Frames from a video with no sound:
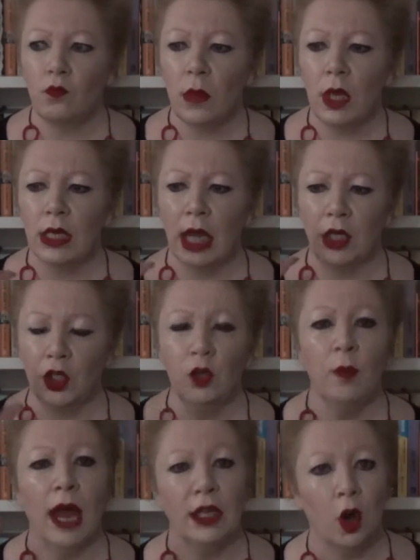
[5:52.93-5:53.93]
Now, you
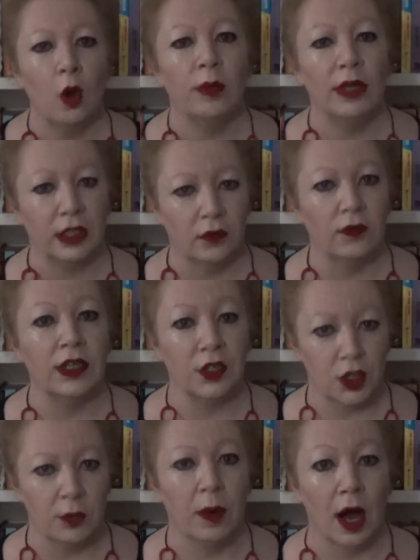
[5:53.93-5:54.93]
may not be
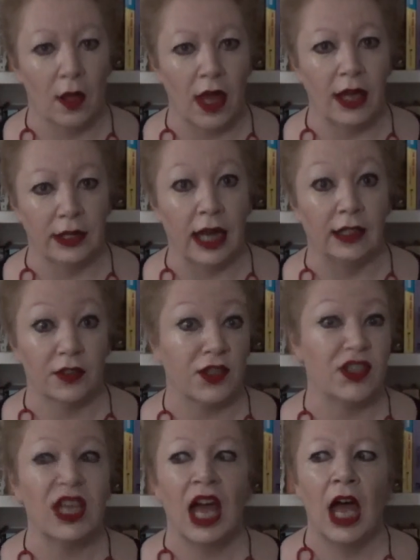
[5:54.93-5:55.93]
convinced by that
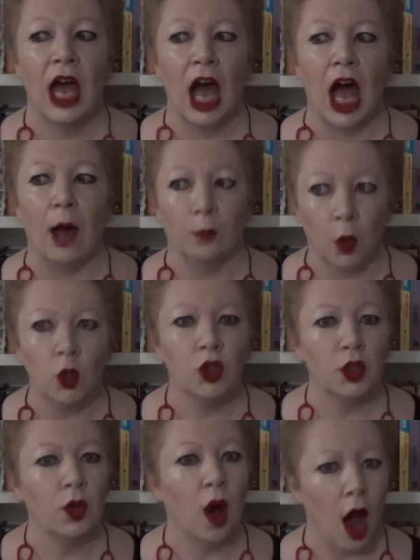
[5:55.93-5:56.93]
analysis. I'm not
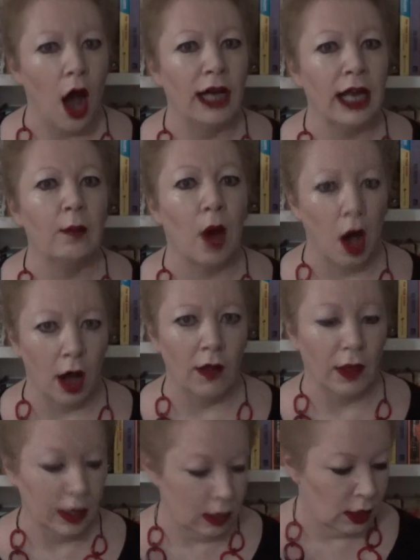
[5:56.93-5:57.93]
sure I am
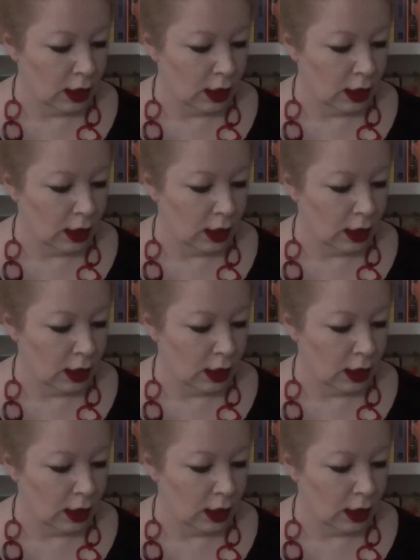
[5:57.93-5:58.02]
either.